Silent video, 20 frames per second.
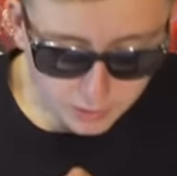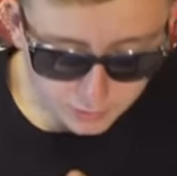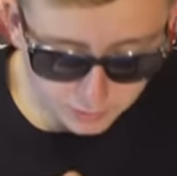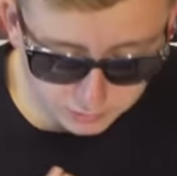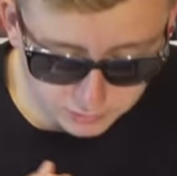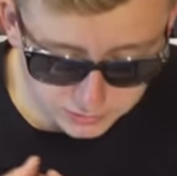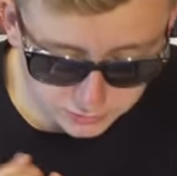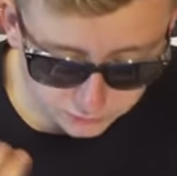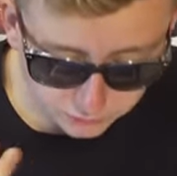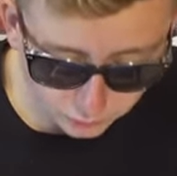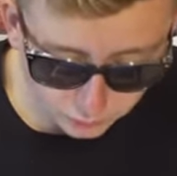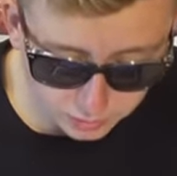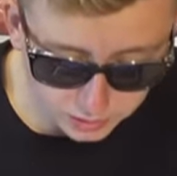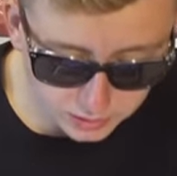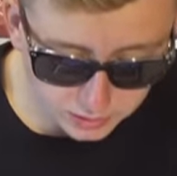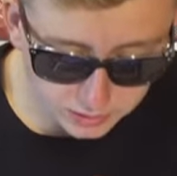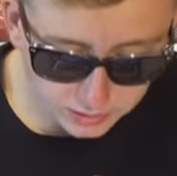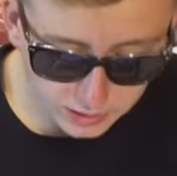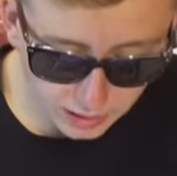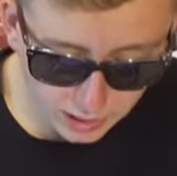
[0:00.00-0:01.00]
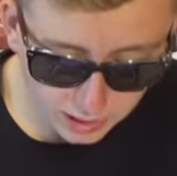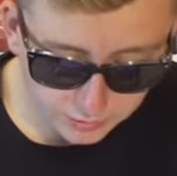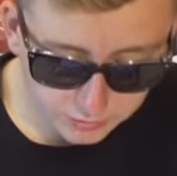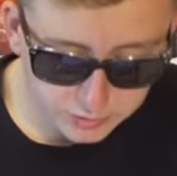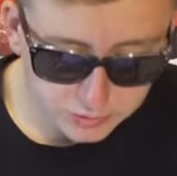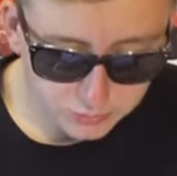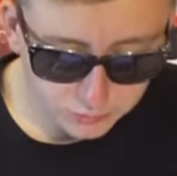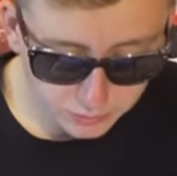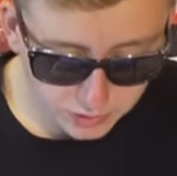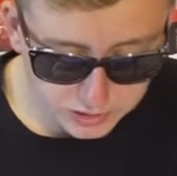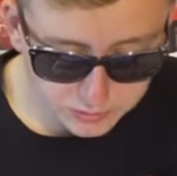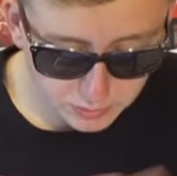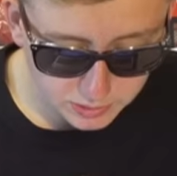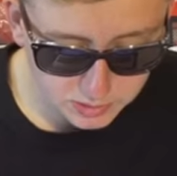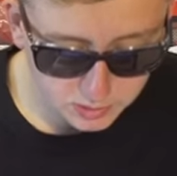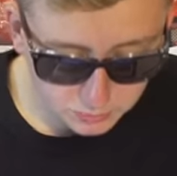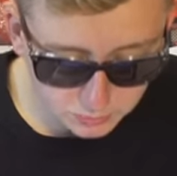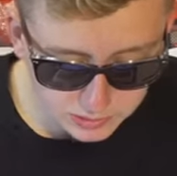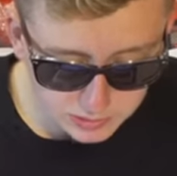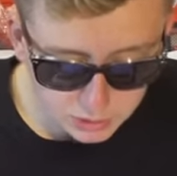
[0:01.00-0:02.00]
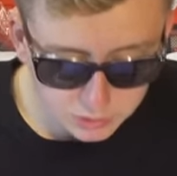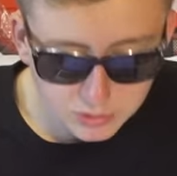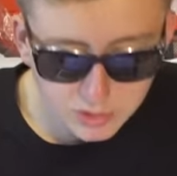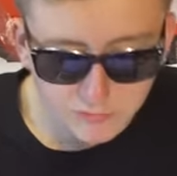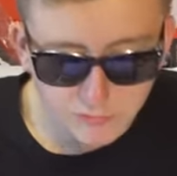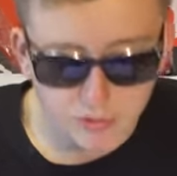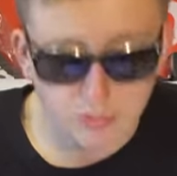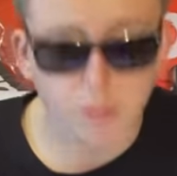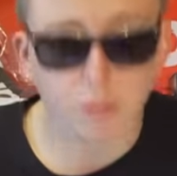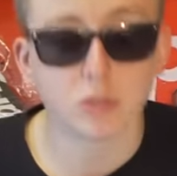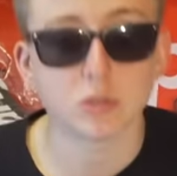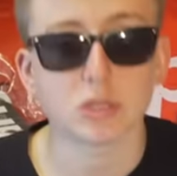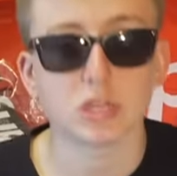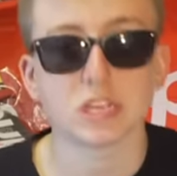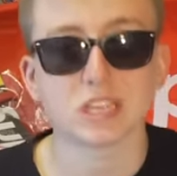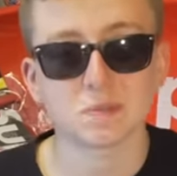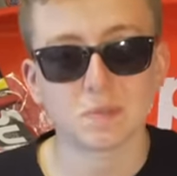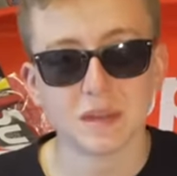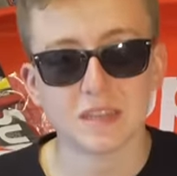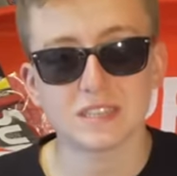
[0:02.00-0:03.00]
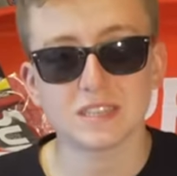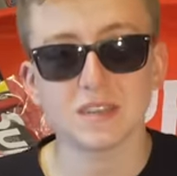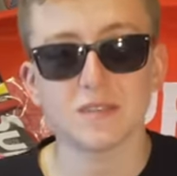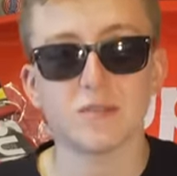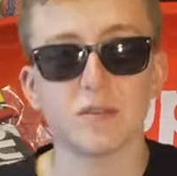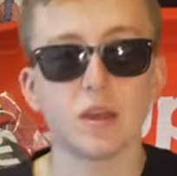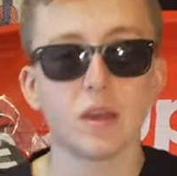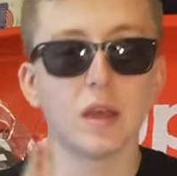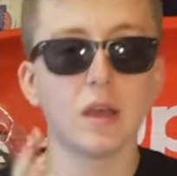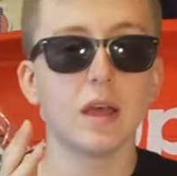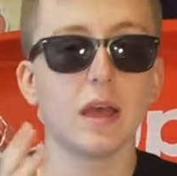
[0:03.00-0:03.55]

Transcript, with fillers: It was forty dollars, expected retail, definitely the most expensive